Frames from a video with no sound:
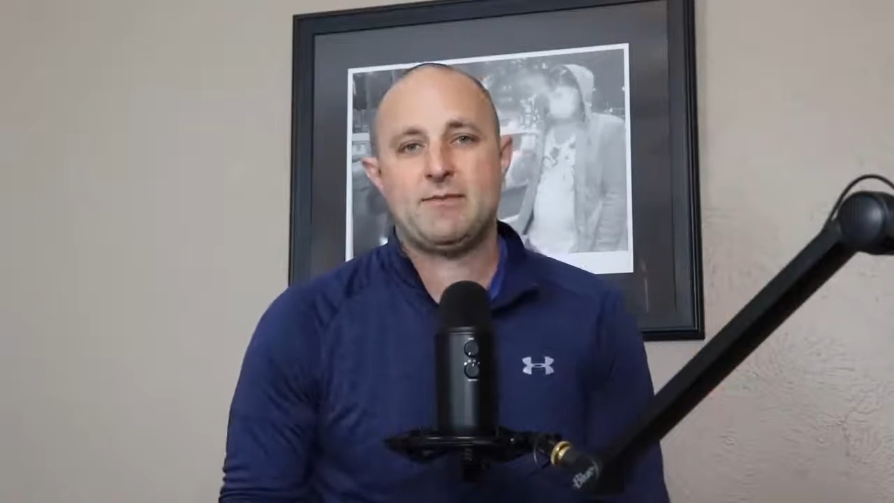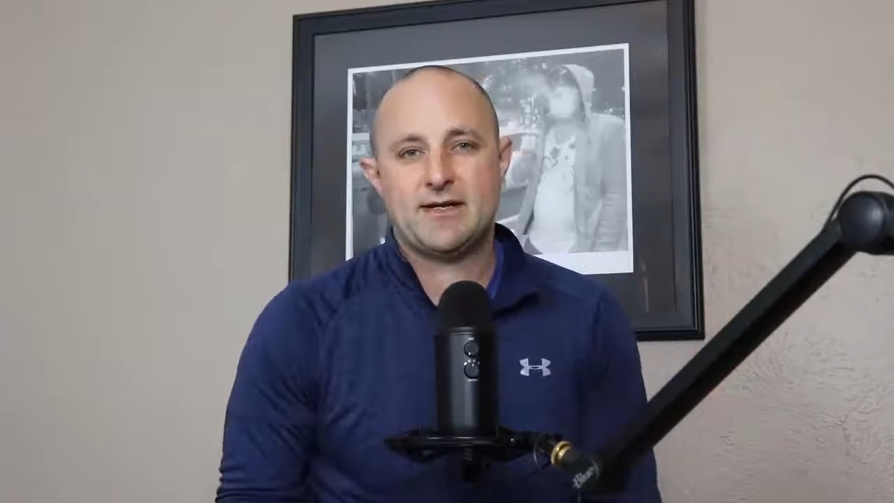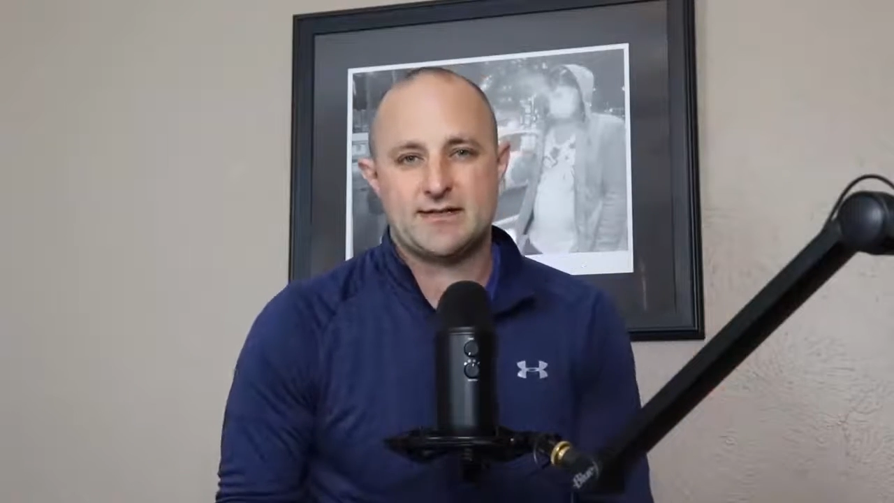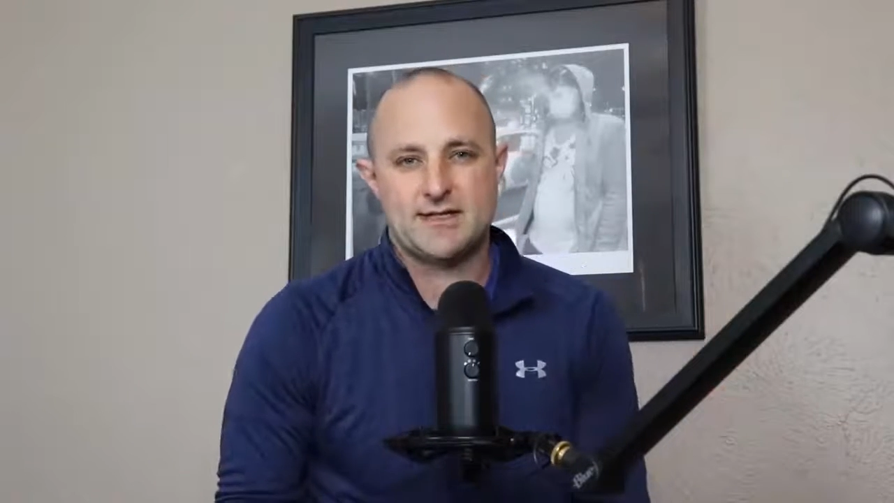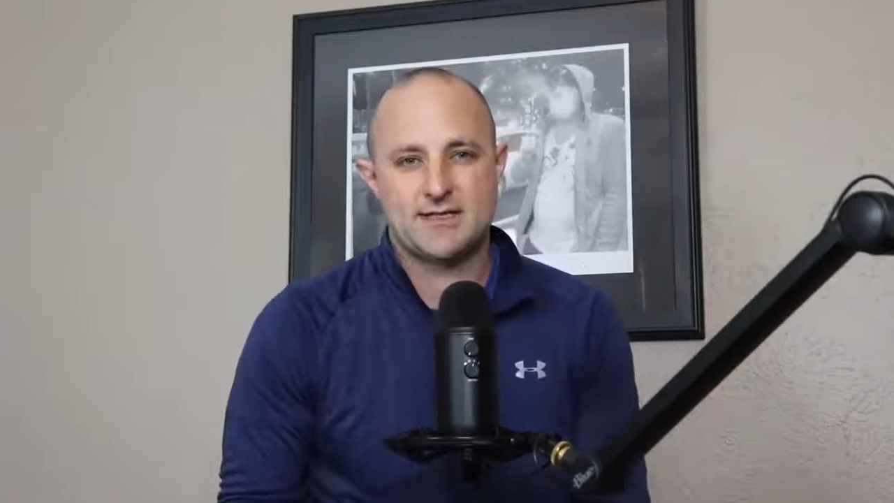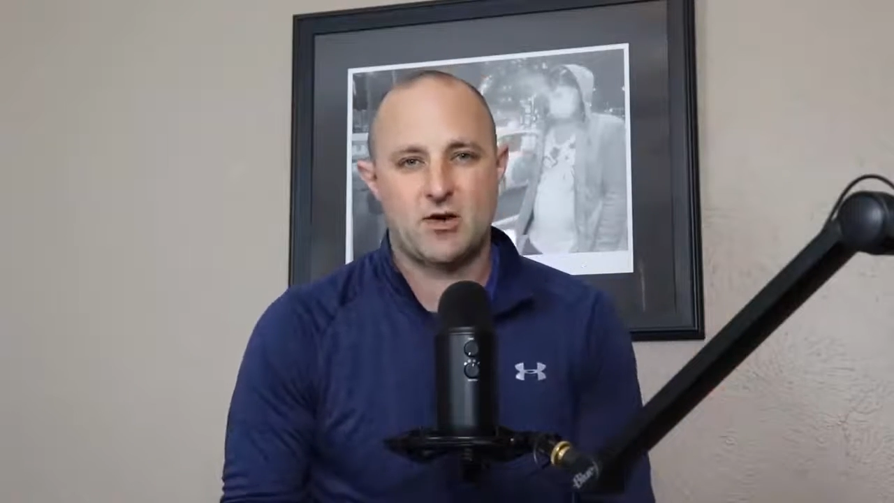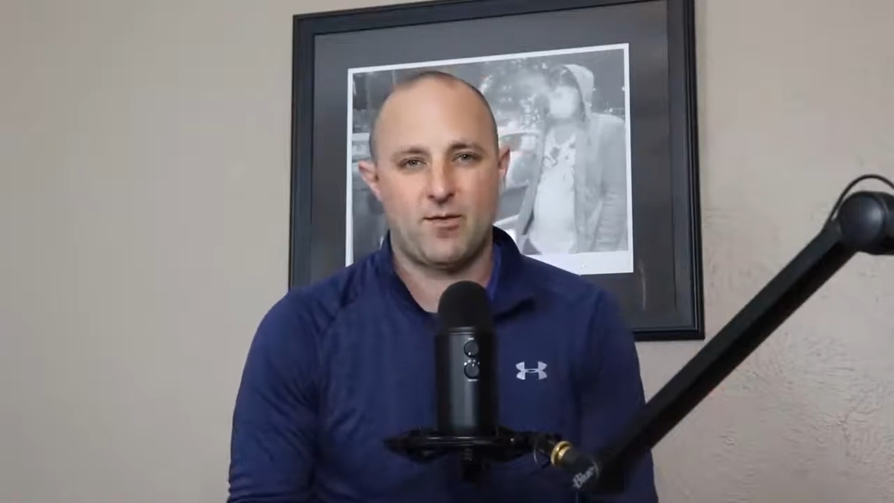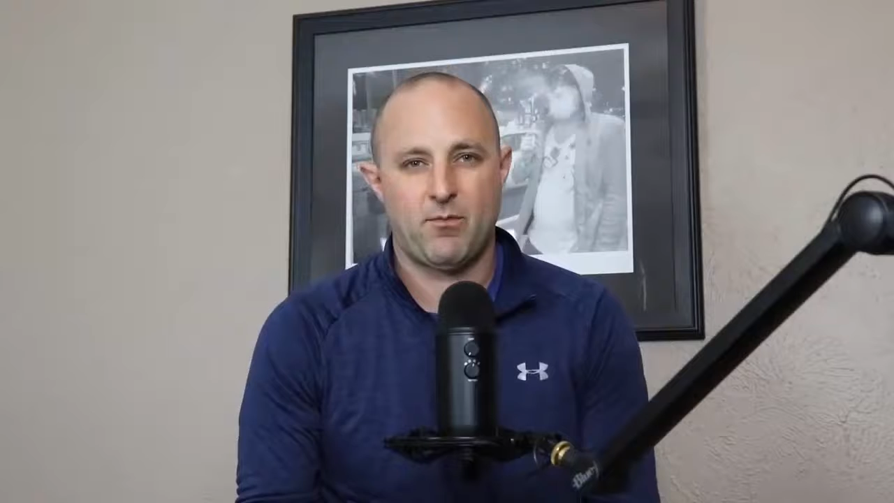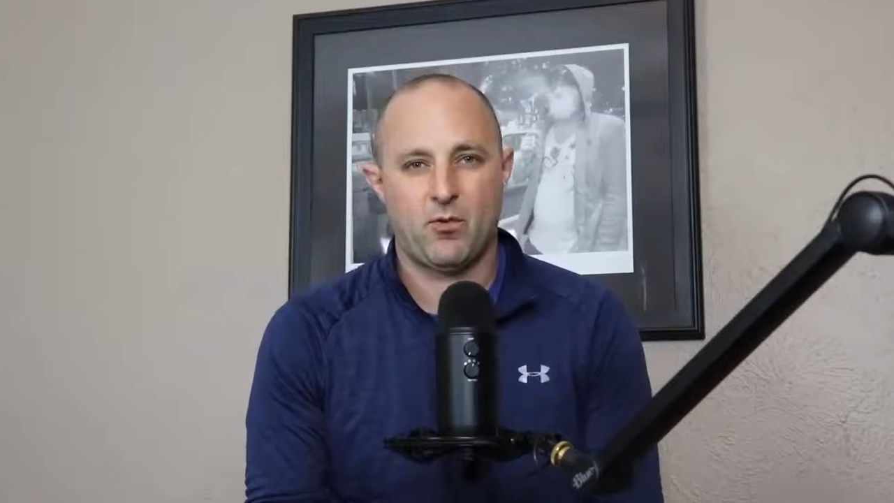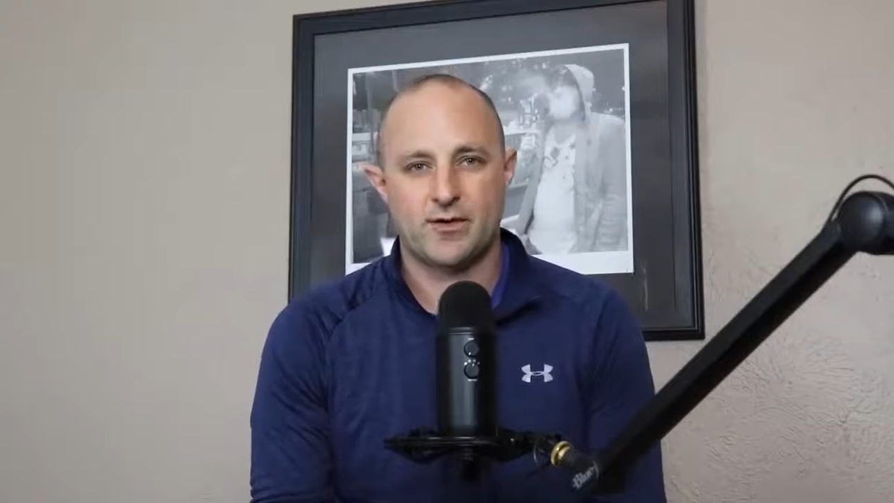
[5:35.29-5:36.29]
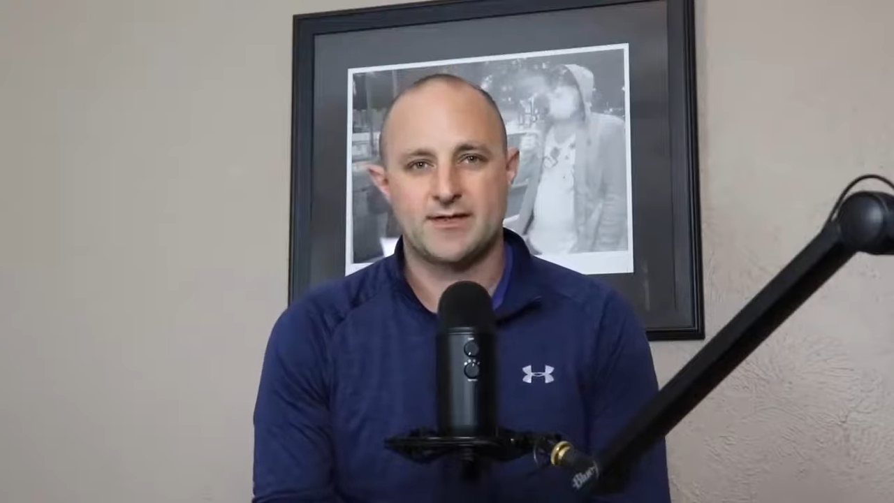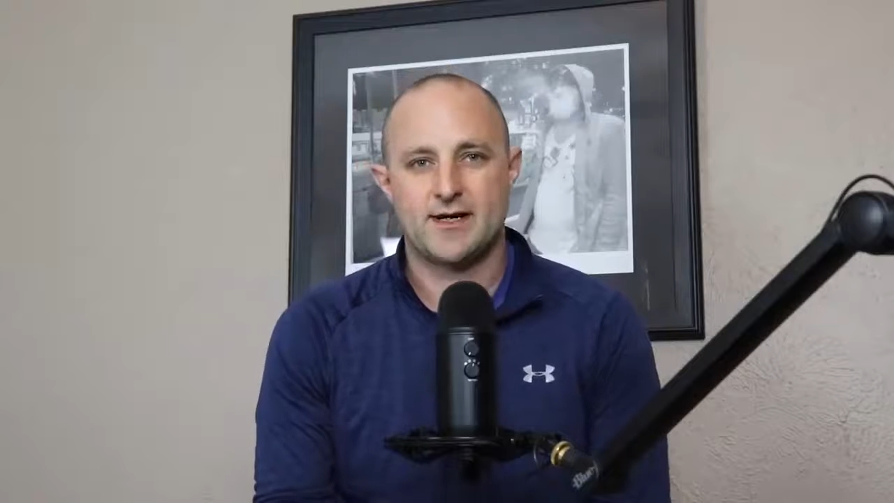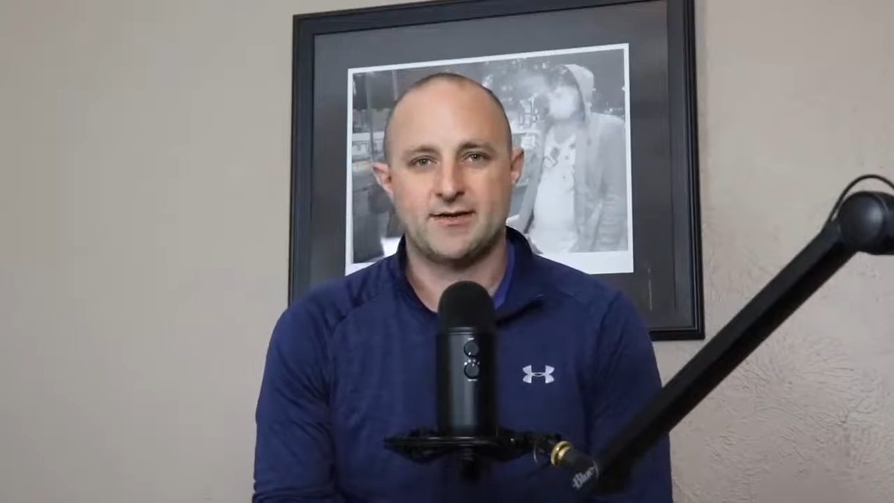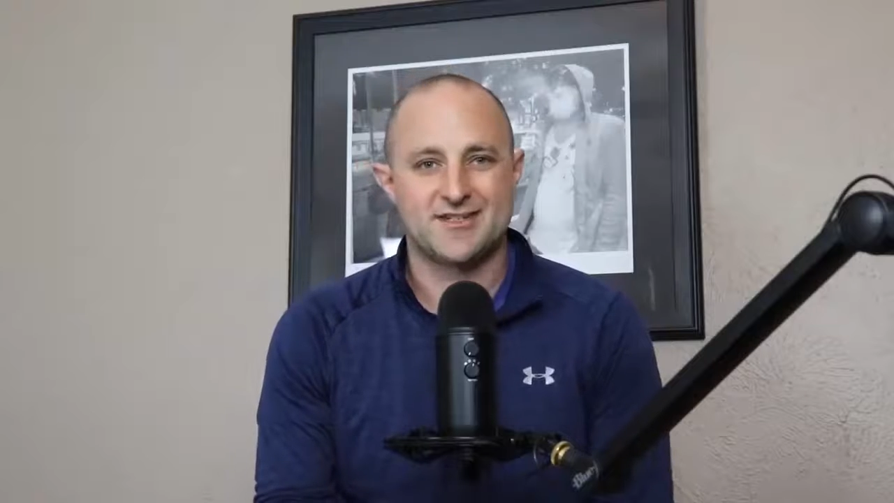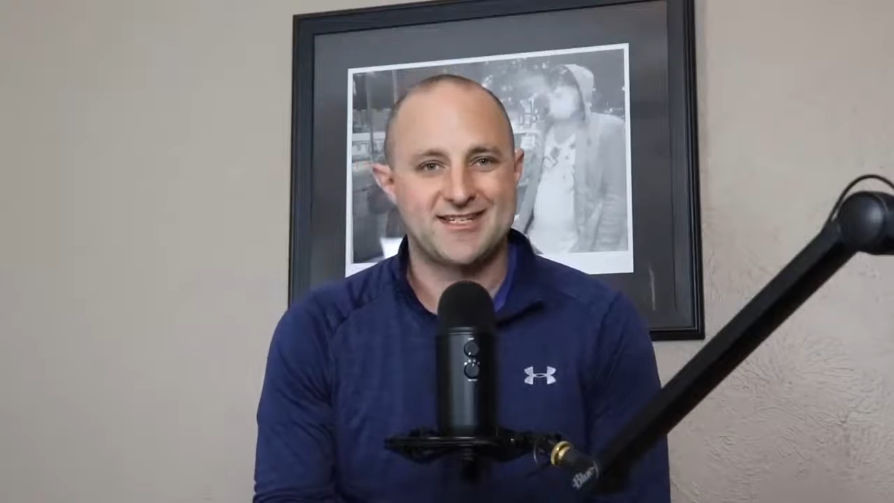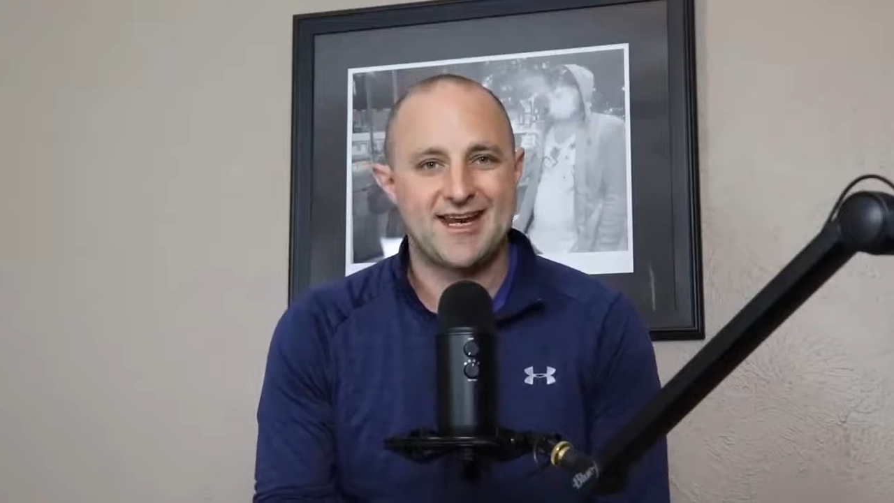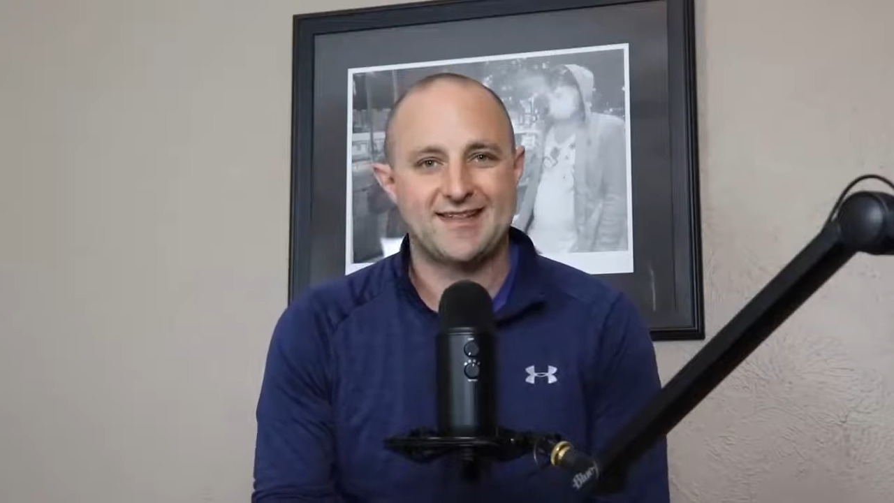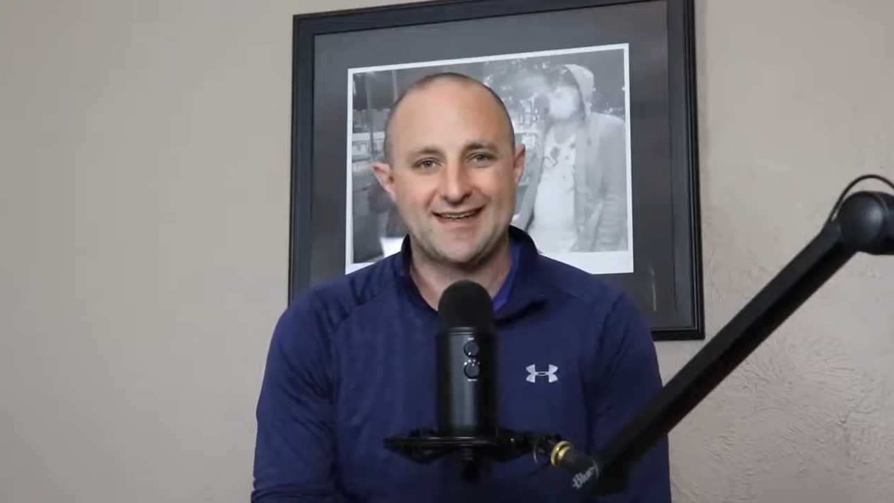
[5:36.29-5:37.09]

because it's so important to understand.